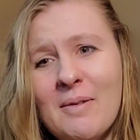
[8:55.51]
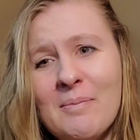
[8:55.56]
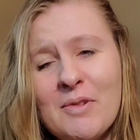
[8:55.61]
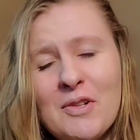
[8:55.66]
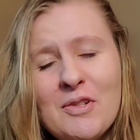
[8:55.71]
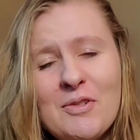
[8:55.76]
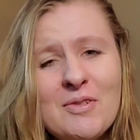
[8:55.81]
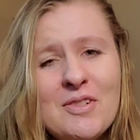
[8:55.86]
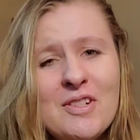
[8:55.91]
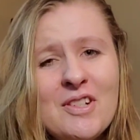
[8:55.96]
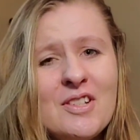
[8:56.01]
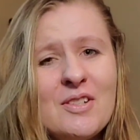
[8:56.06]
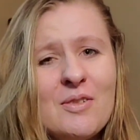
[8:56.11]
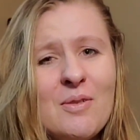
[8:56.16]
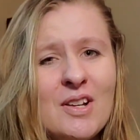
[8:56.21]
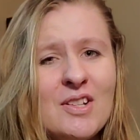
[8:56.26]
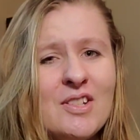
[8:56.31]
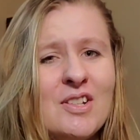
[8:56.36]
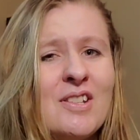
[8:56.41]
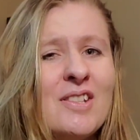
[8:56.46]
Those were just
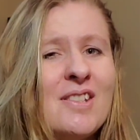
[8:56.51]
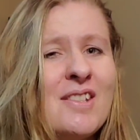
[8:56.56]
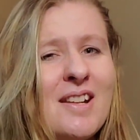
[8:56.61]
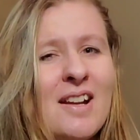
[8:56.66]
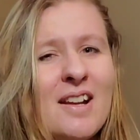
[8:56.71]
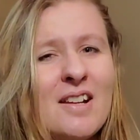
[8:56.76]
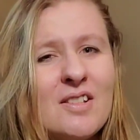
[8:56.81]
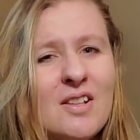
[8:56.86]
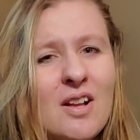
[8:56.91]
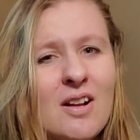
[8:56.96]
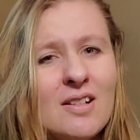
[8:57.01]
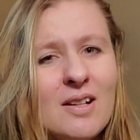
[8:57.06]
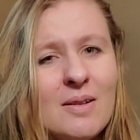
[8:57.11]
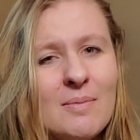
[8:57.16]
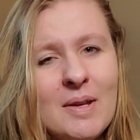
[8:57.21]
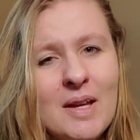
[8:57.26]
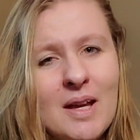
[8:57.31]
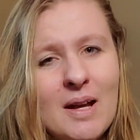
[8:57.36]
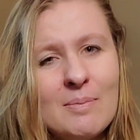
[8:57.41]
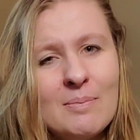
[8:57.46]
questions that I saw
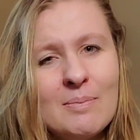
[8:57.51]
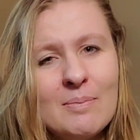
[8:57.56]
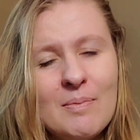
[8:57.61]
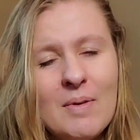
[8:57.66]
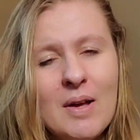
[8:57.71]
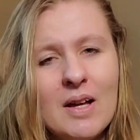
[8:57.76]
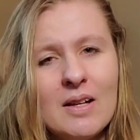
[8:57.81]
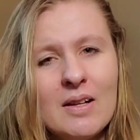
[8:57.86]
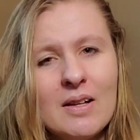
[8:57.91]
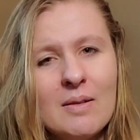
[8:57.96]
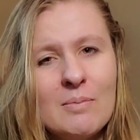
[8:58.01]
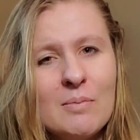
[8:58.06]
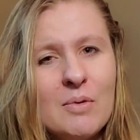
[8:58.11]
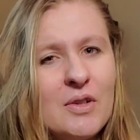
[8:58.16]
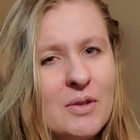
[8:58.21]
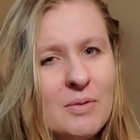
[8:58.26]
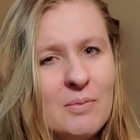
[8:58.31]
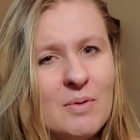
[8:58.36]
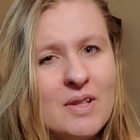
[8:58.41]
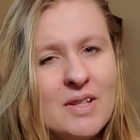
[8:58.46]
coming up
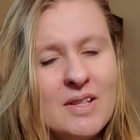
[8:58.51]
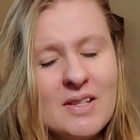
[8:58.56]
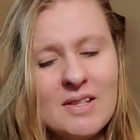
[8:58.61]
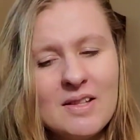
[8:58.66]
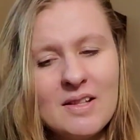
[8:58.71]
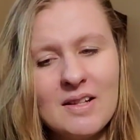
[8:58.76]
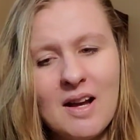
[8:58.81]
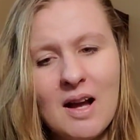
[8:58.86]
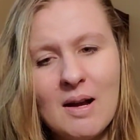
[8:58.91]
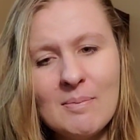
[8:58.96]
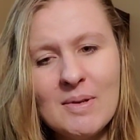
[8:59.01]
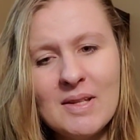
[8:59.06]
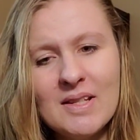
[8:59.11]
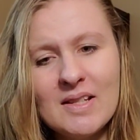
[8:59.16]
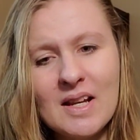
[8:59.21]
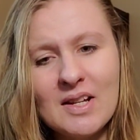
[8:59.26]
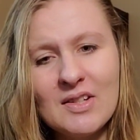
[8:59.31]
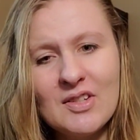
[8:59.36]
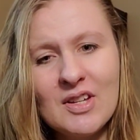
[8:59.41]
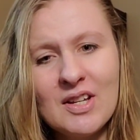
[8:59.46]
more than once in the comment
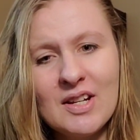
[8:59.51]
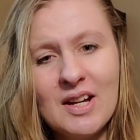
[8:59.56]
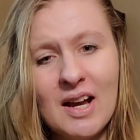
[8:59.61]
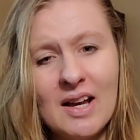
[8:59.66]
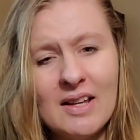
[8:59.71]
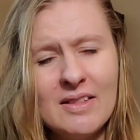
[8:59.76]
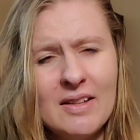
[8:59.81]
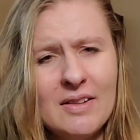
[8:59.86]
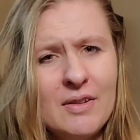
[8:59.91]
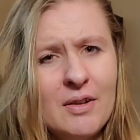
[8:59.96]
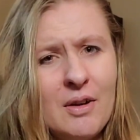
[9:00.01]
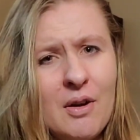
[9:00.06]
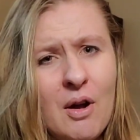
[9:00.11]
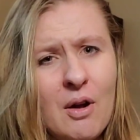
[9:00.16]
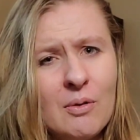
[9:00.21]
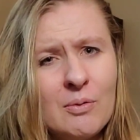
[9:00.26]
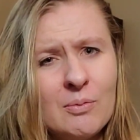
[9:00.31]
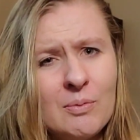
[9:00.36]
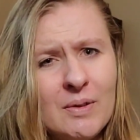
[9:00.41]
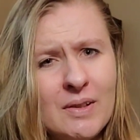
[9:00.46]
section. I think they're
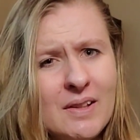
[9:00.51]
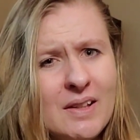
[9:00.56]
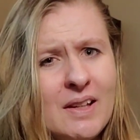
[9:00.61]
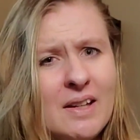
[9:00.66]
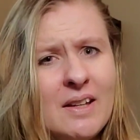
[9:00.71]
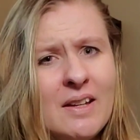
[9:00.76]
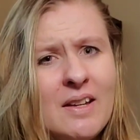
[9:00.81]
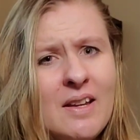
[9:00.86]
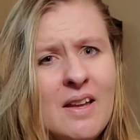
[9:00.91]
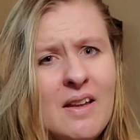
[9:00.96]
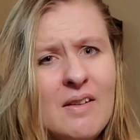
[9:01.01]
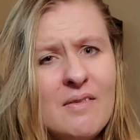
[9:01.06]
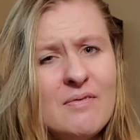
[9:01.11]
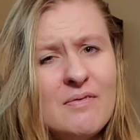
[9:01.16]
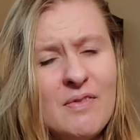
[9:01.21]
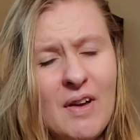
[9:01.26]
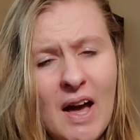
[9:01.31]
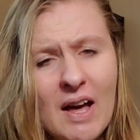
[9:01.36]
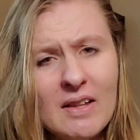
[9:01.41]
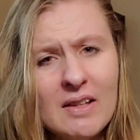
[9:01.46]
all really
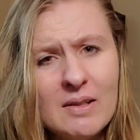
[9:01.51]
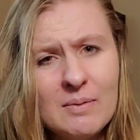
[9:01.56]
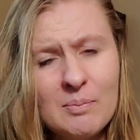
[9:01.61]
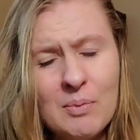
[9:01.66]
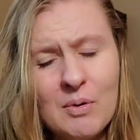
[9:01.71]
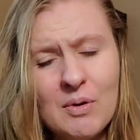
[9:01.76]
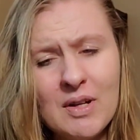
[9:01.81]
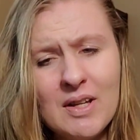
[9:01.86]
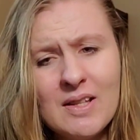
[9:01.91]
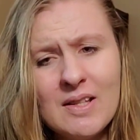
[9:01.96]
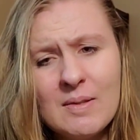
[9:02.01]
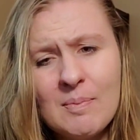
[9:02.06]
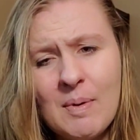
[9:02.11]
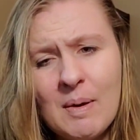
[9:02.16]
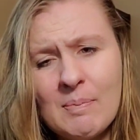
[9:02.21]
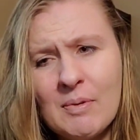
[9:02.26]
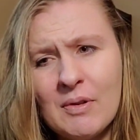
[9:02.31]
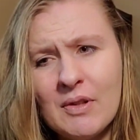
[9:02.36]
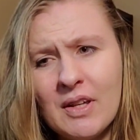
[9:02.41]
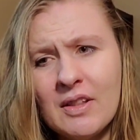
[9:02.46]
valid points,
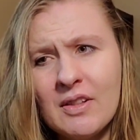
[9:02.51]
people